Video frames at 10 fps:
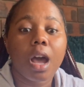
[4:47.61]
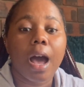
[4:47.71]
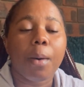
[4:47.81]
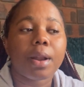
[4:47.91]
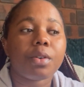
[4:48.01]

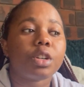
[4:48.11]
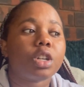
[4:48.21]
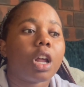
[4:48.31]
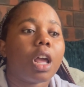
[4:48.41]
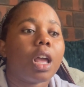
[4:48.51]
I went out
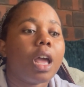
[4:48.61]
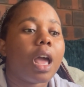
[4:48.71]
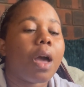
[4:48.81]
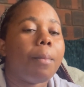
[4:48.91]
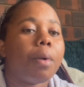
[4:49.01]
yesterday
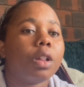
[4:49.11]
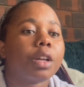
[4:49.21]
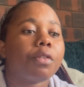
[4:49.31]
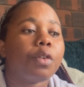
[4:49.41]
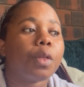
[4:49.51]
and bought
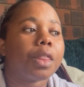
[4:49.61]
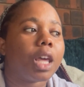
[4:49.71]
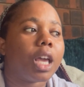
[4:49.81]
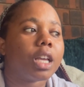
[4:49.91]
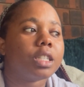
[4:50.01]
like a few
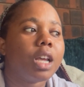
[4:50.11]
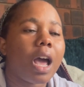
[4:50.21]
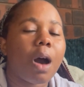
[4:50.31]
things.